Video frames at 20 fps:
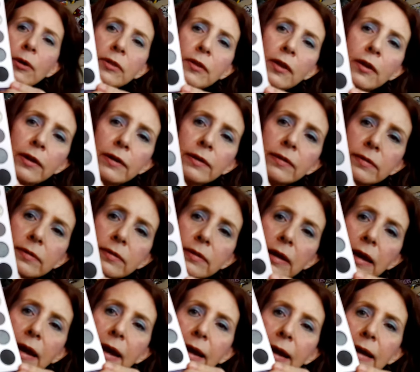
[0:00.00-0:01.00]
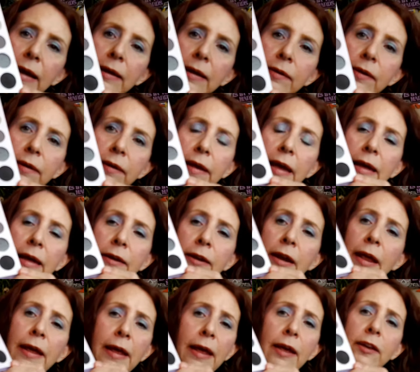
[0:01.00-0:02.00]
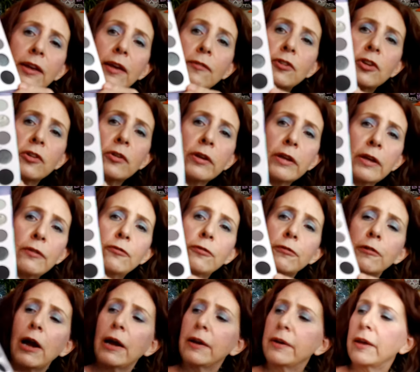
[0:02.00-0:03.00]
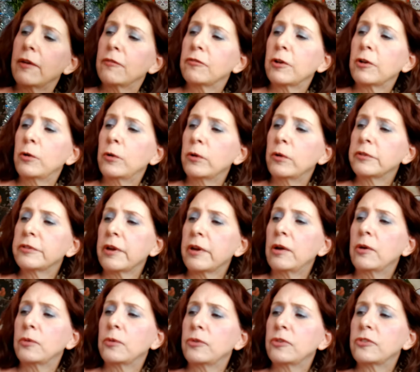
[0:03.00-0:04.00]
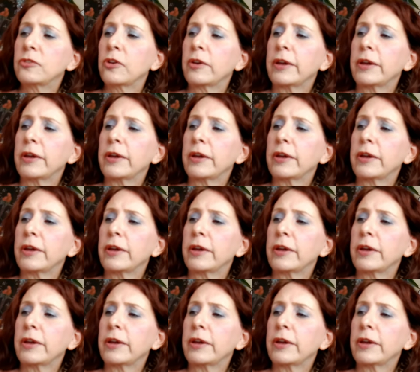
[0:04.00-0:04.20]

it looks. And again, gives you a good variety of cool tones.